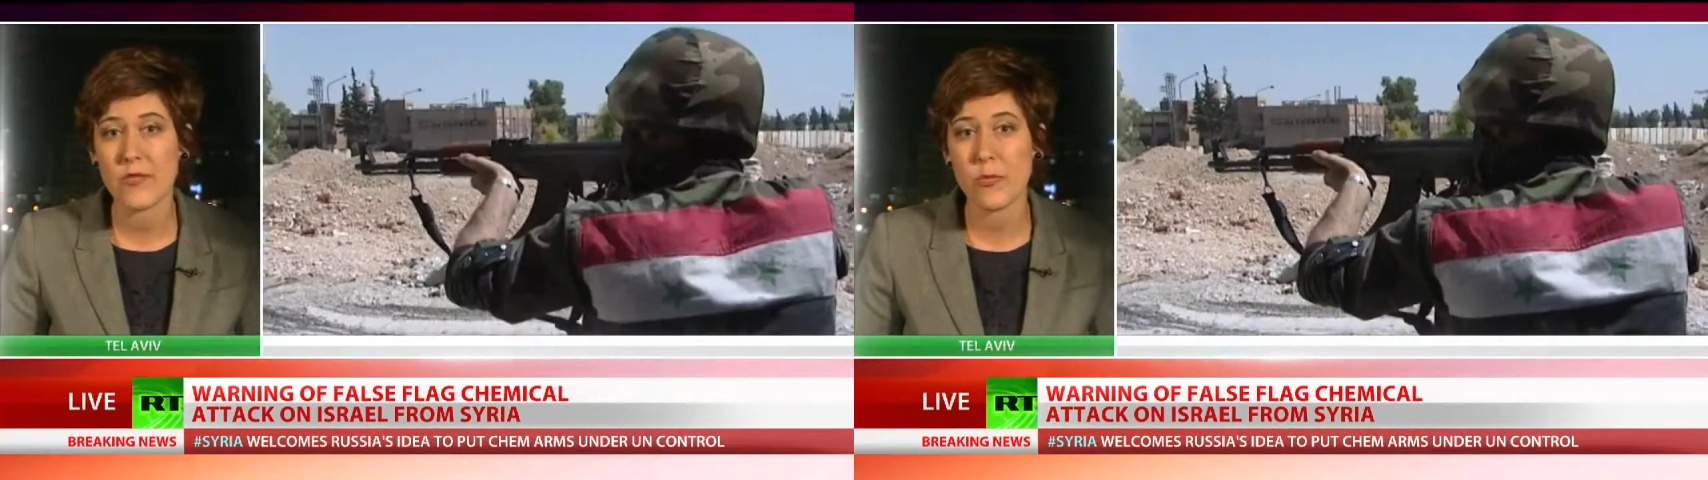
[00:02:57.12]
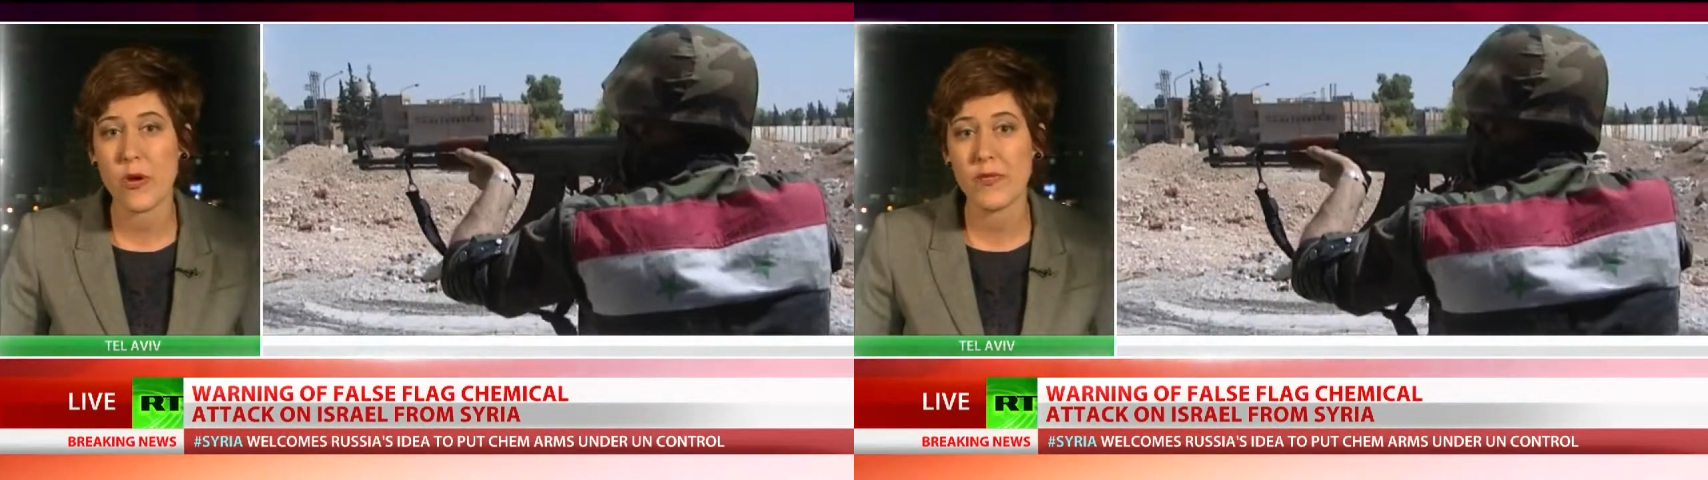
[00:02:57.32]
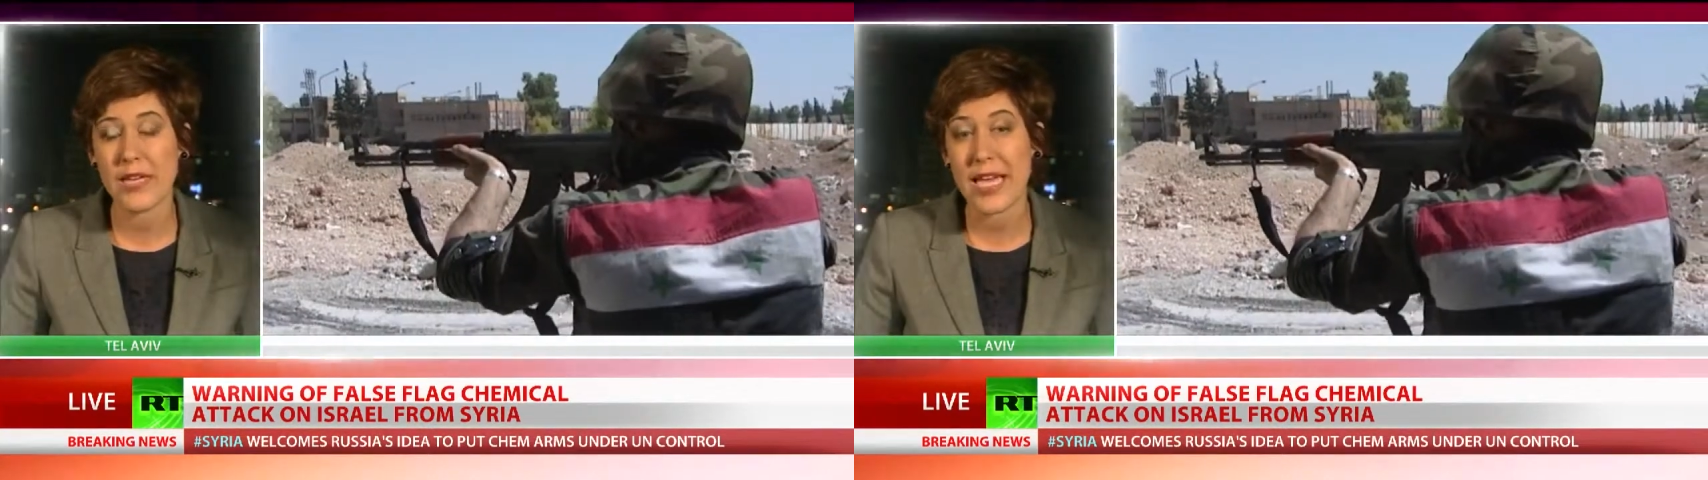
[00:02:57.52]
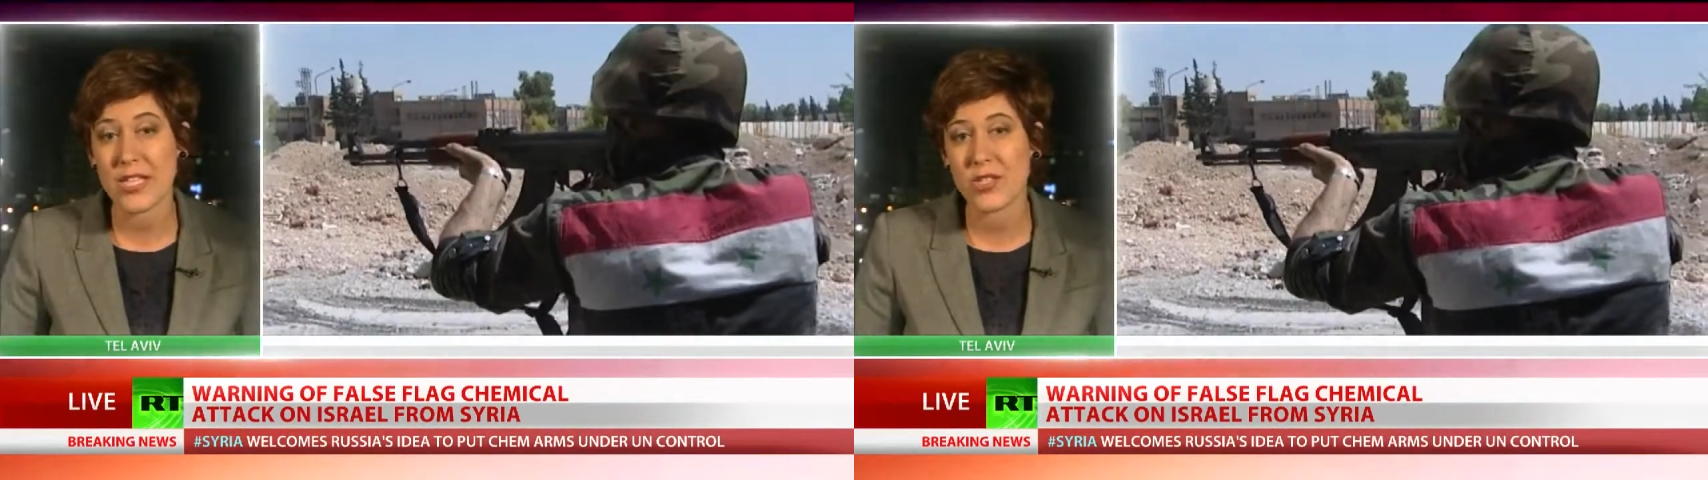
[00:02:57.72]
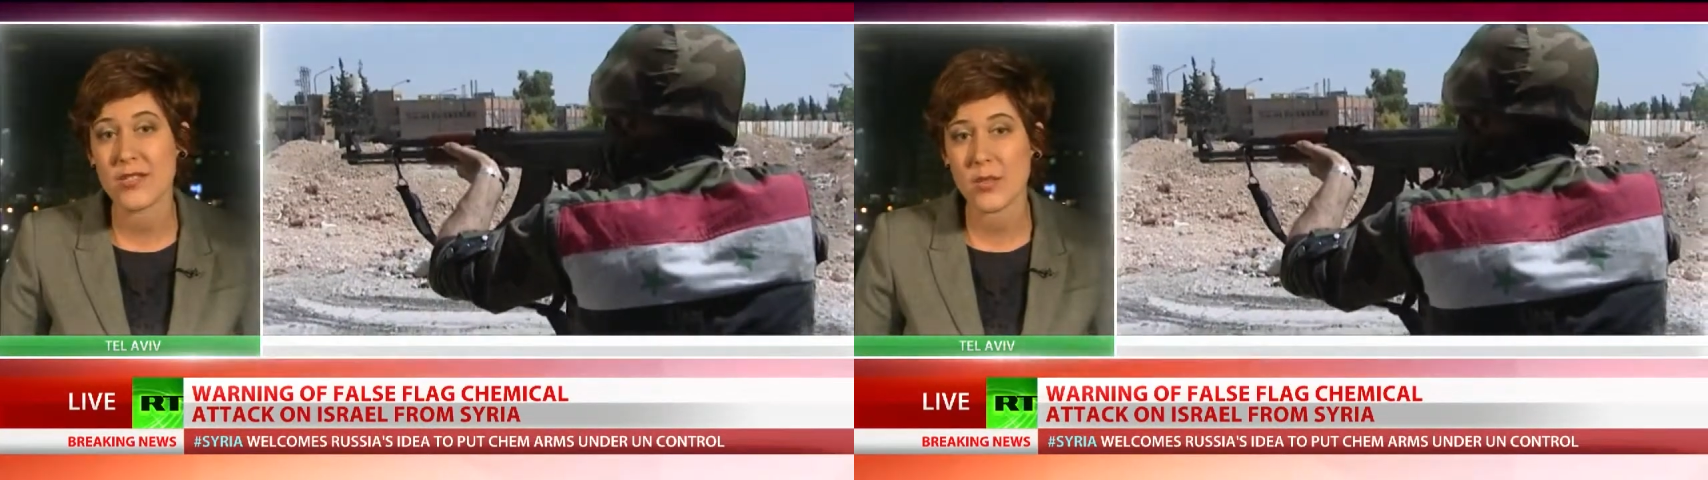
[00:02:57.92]
of
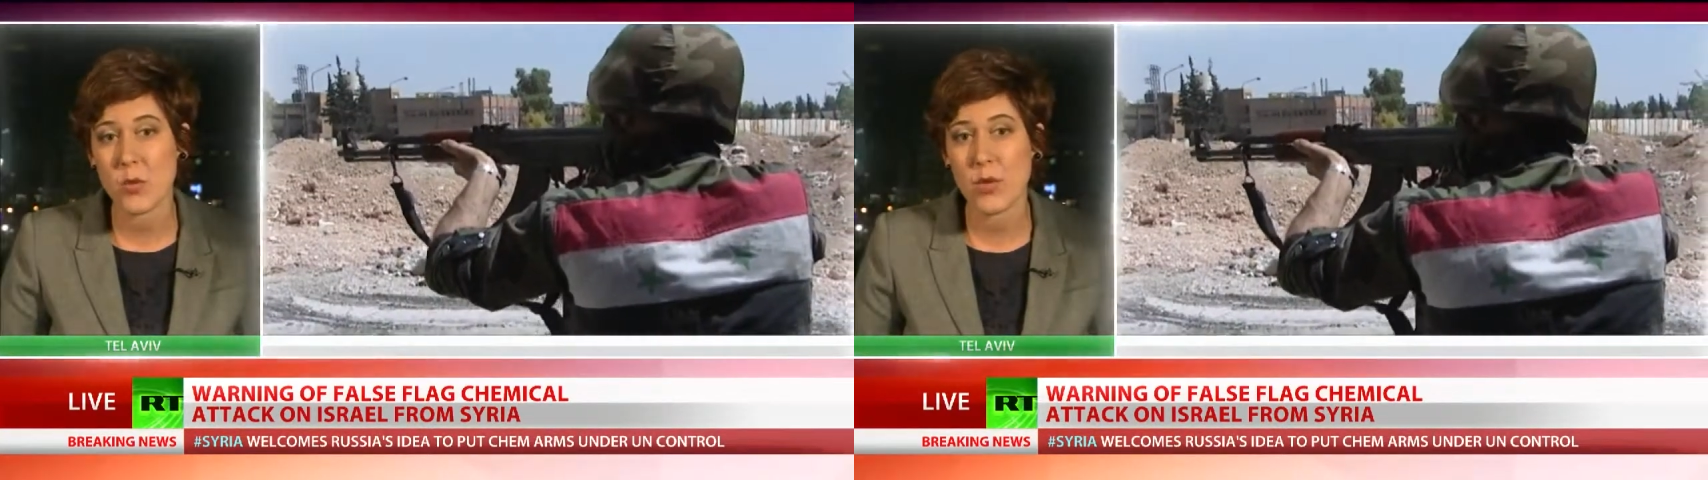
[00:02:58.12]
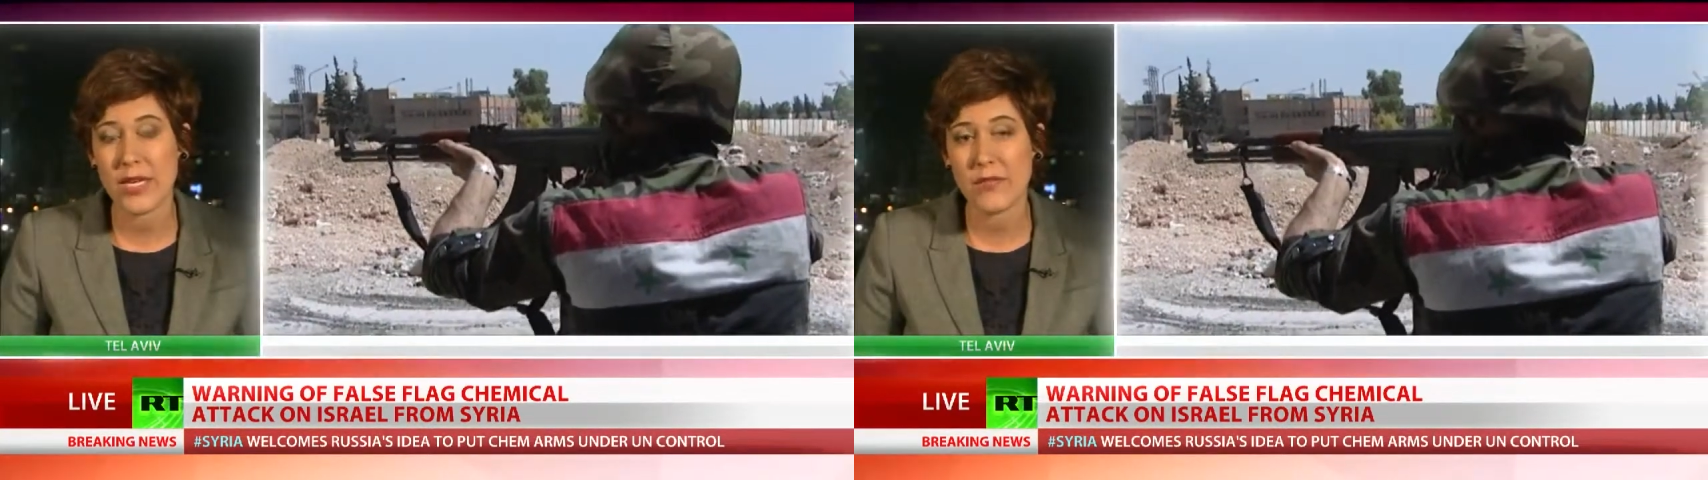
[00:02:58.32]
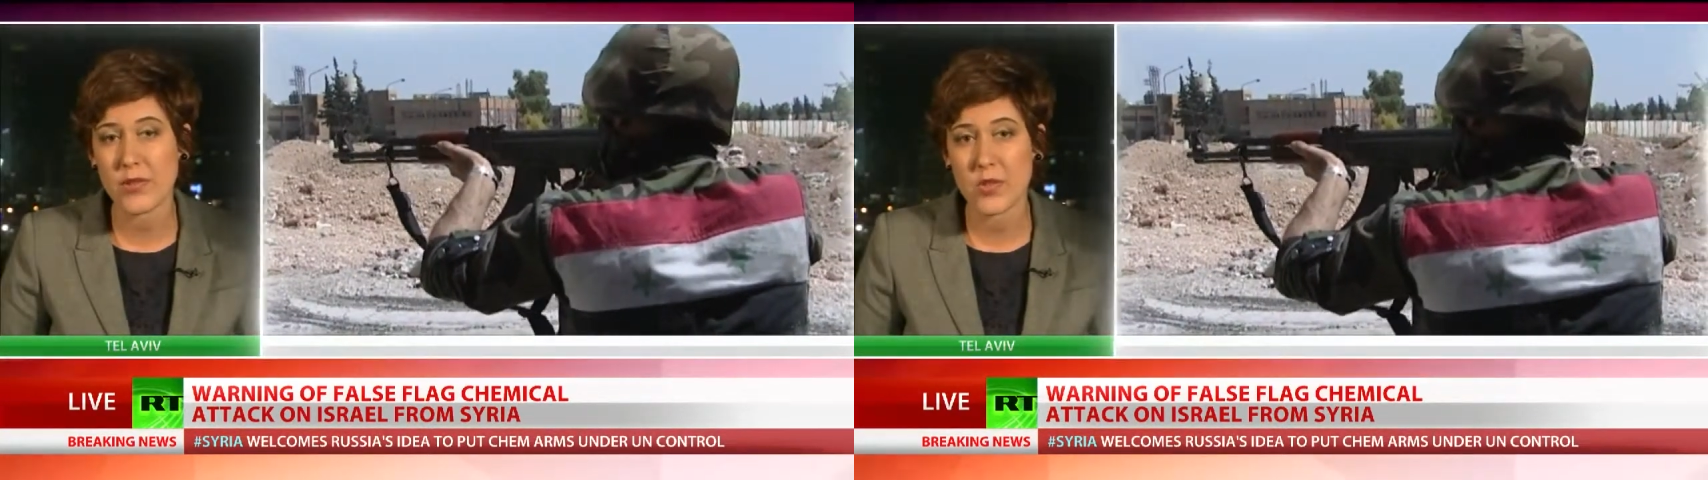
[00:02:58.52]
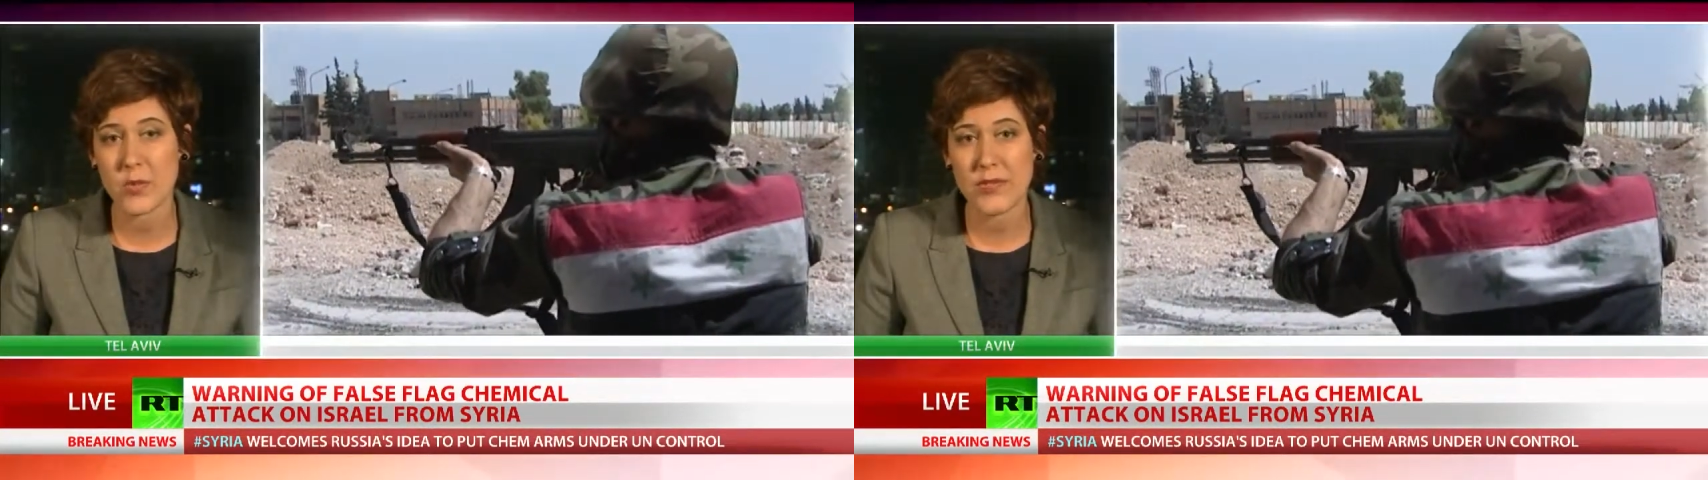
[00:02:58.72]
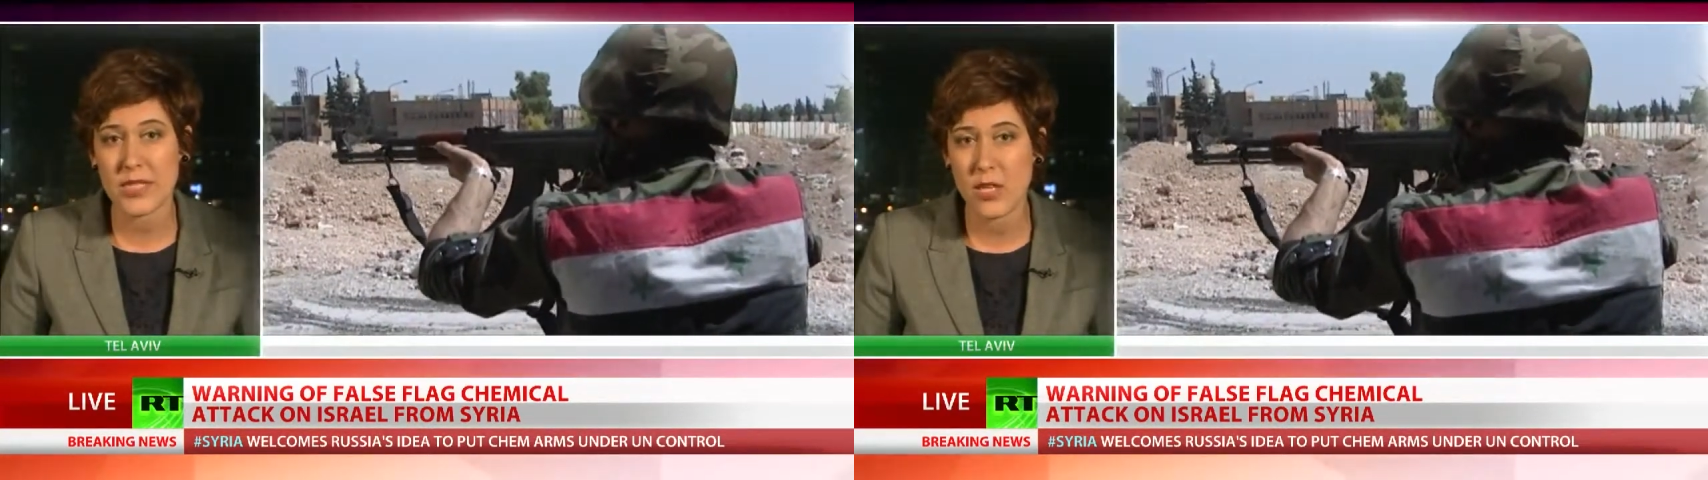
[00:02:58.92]
provocations at all levels.
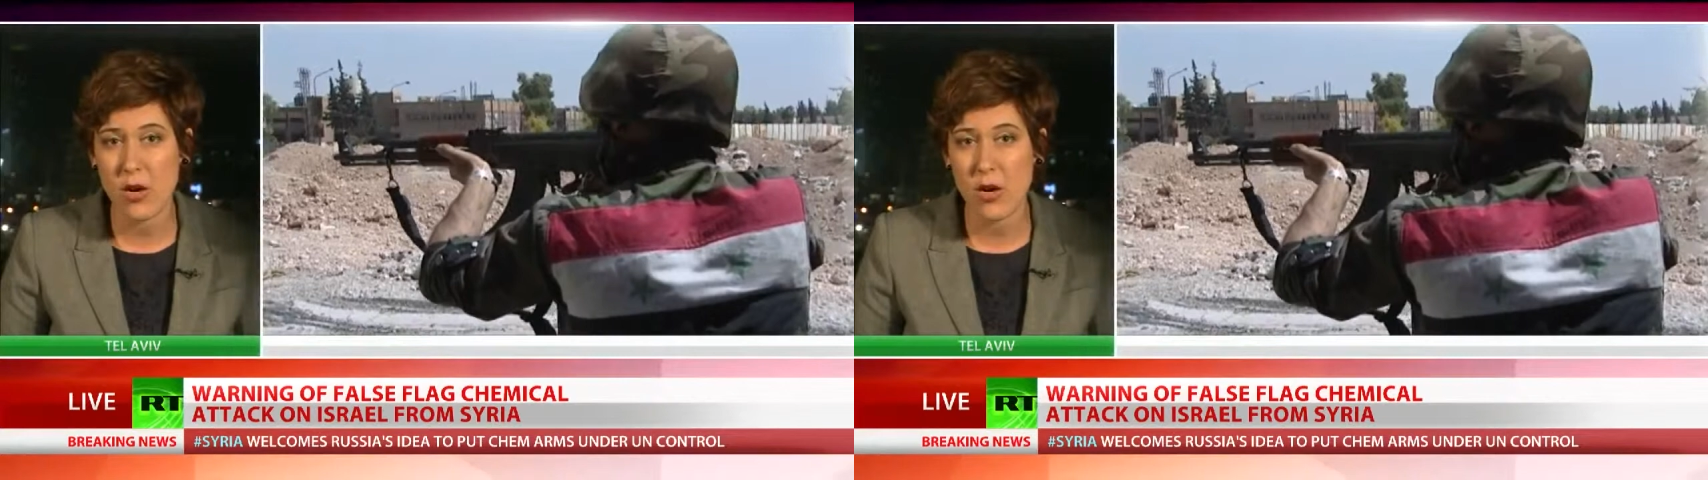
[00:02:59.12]
We've seen